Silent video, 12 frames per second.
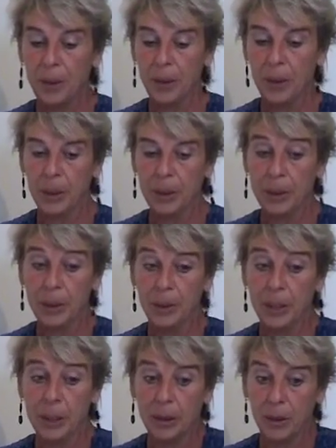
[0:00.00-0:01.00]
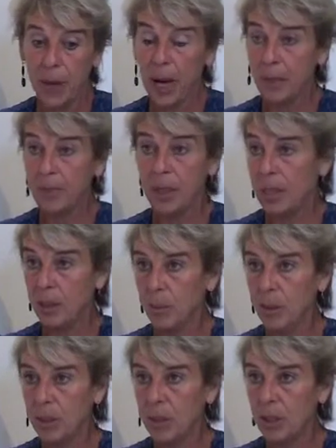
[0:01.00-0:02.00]
uh, described in the
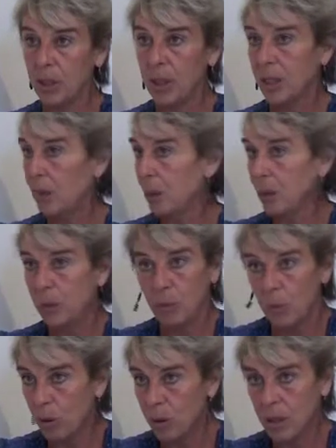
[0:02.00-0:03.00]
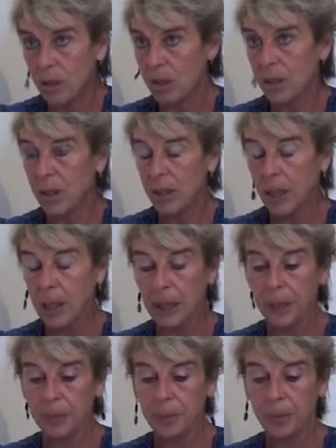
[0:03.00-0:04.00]
books, they were most
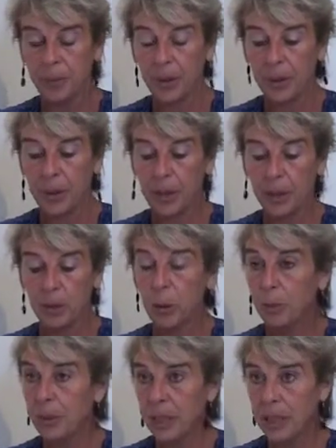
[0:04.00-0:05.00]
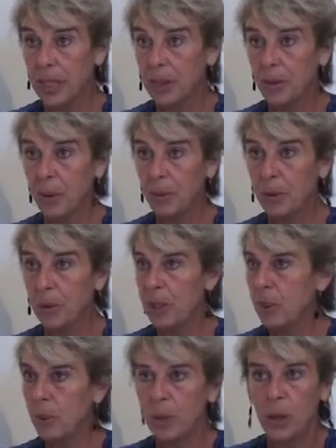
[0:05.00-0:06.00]
um, rubrics in the repertory,
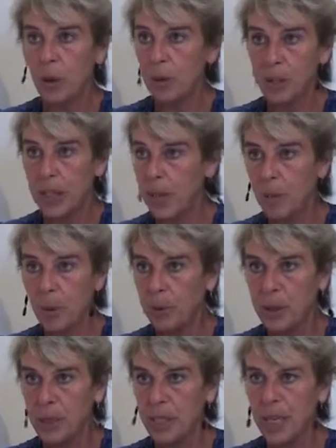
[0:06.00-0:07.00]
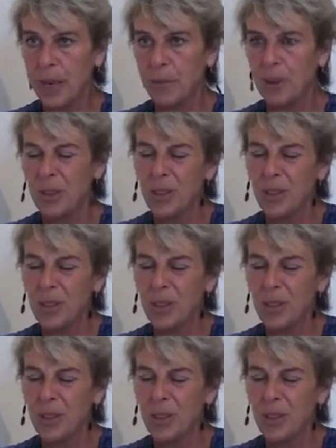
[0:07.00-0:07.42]
so we always came up with the same.